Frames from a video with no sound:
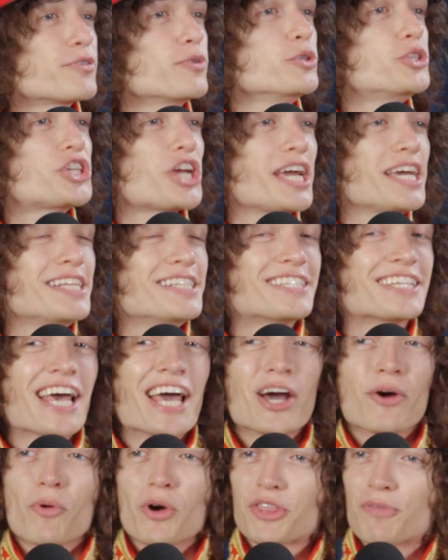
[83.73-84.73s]
food chains
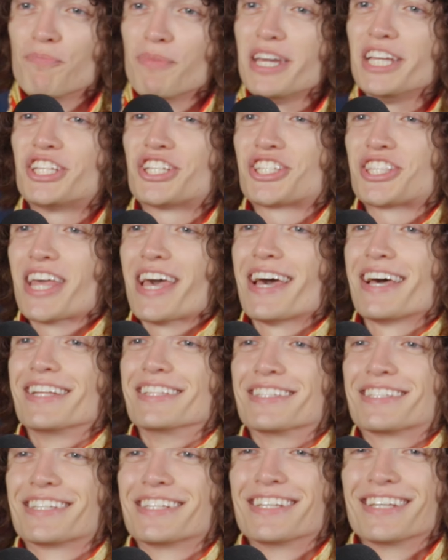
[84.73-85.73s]
with mici
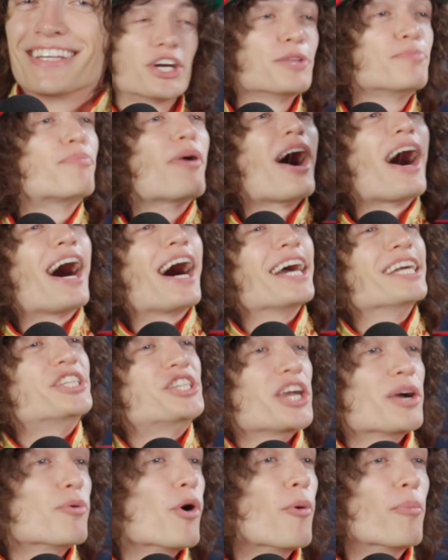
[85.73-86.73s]
stands. Goodbye,
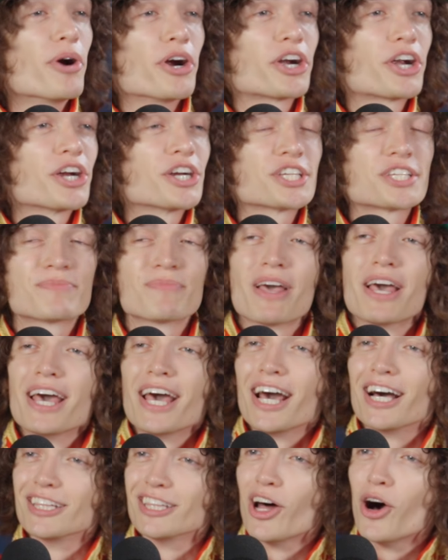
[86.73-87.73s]
GMO burgers.
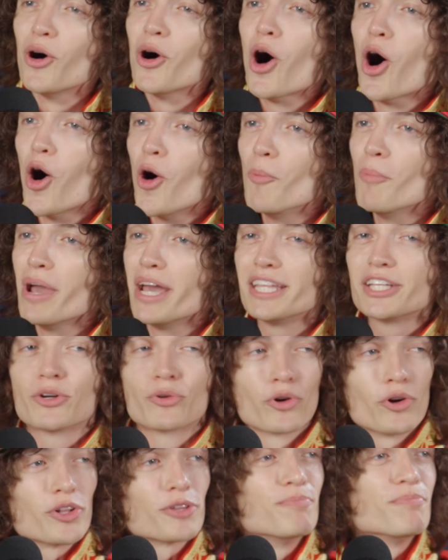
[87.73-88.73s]
Hello, homemade
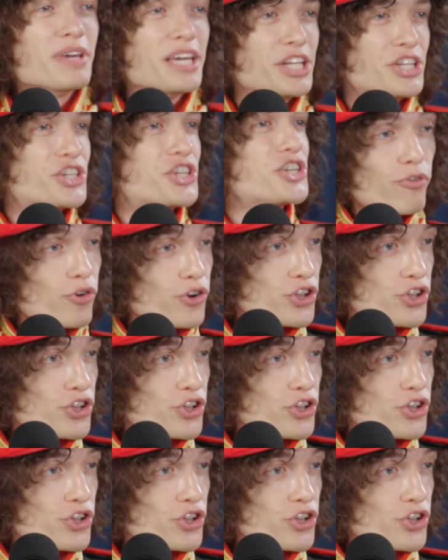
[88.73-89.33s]
grilled meat. For